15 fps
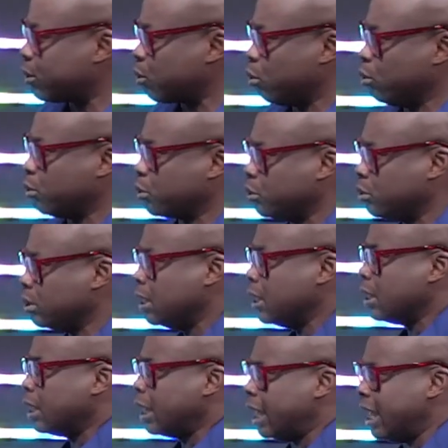also
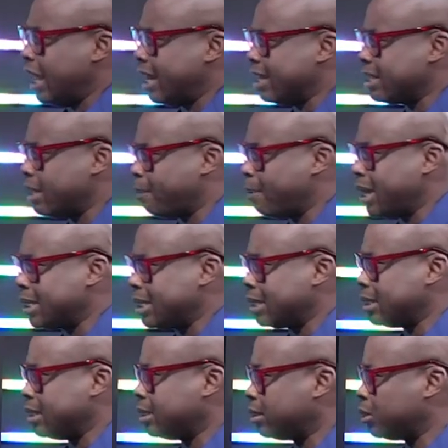another part that
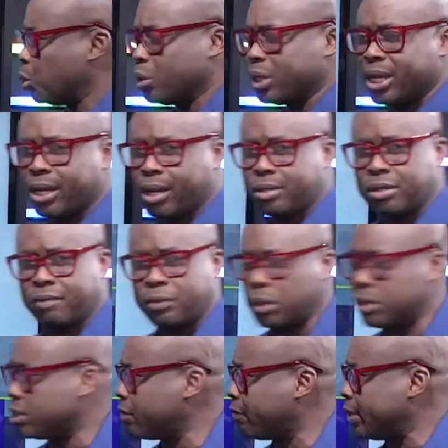is stoking a lot of
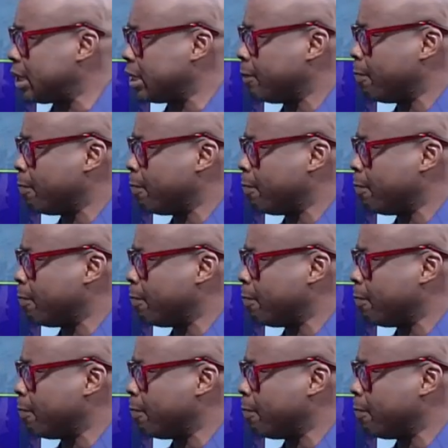controversy.